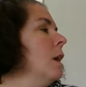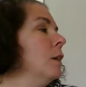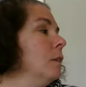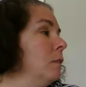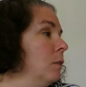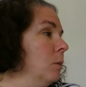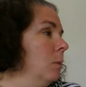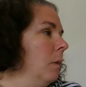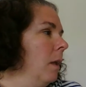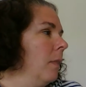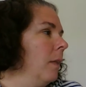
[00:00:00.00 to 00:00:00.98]

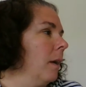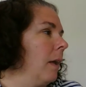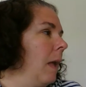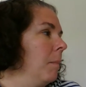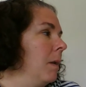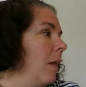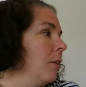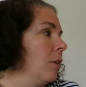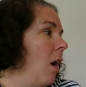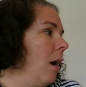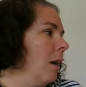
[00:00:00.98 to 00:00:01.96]
Soon there came another
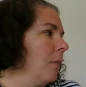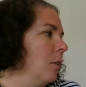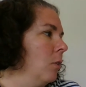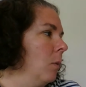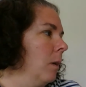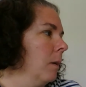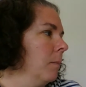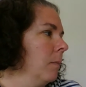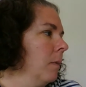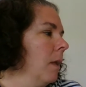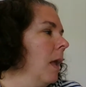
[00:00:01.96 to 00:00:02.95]
knock at the door.
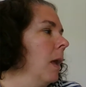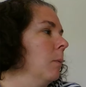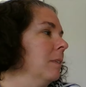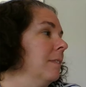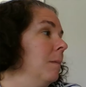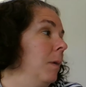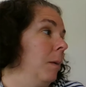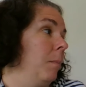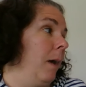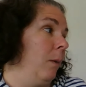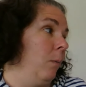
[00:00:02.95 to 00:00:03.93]
It was the big
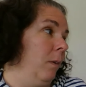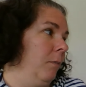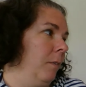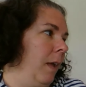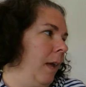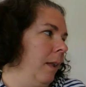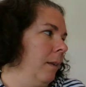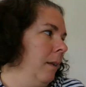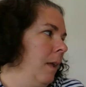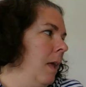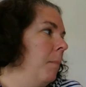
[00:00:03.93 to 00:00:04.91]
bad wolf again.
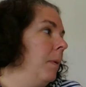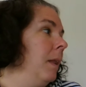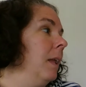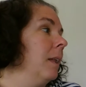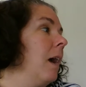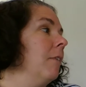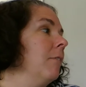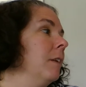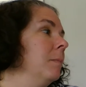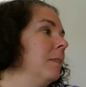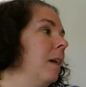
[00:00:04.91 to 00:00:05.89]
but he had covered
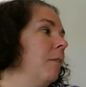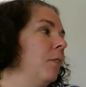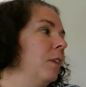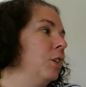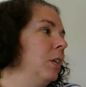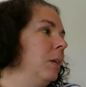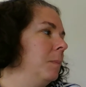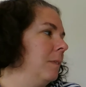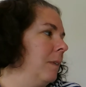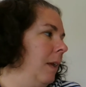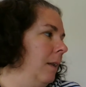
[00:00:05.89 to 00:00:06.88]
himself with a
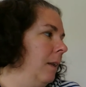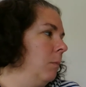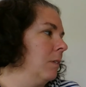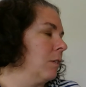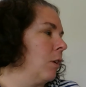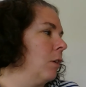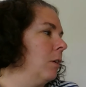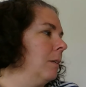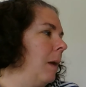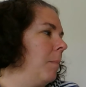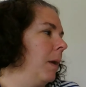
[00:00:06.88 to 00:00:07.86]
sheepskin and was
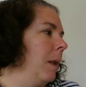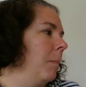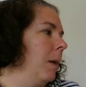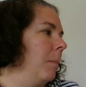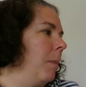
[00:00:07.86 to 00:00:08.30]
curled up in a big